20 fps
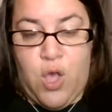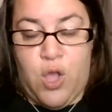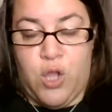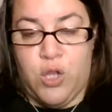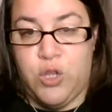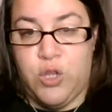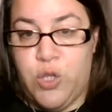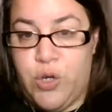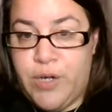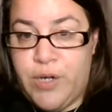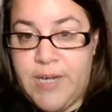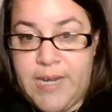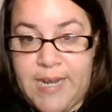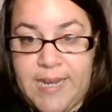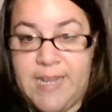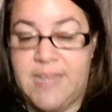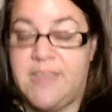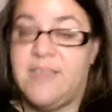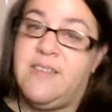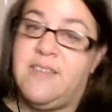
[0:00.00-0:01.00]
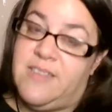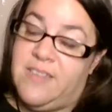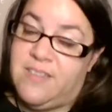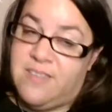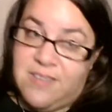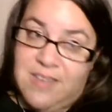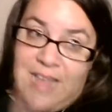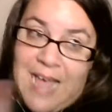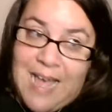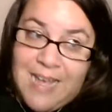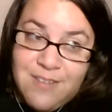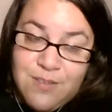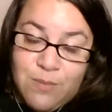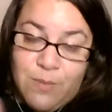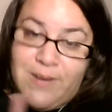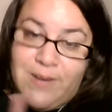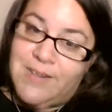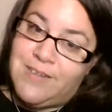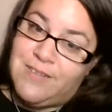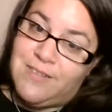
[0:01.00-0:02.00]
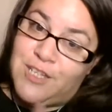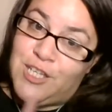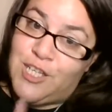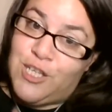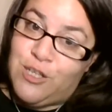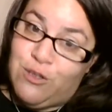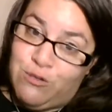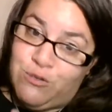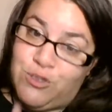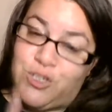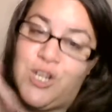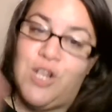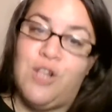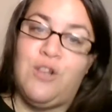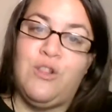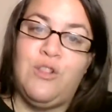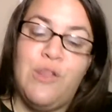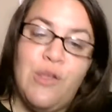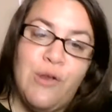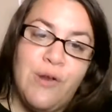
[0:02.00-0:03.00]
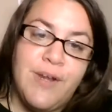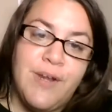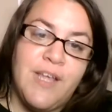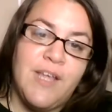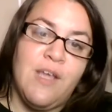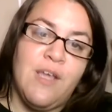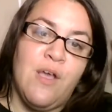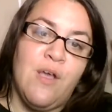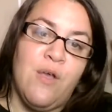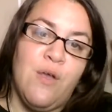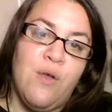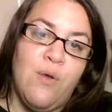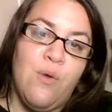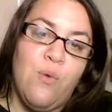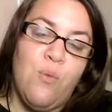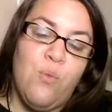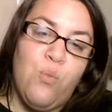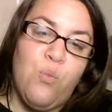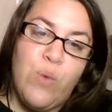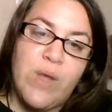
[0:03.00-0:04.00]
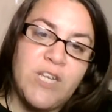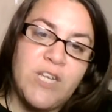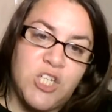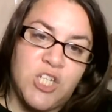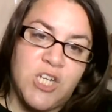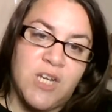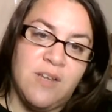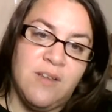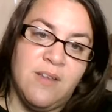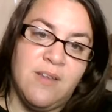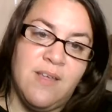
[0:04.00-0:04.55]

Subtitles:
learning, and this last one is huge, learning which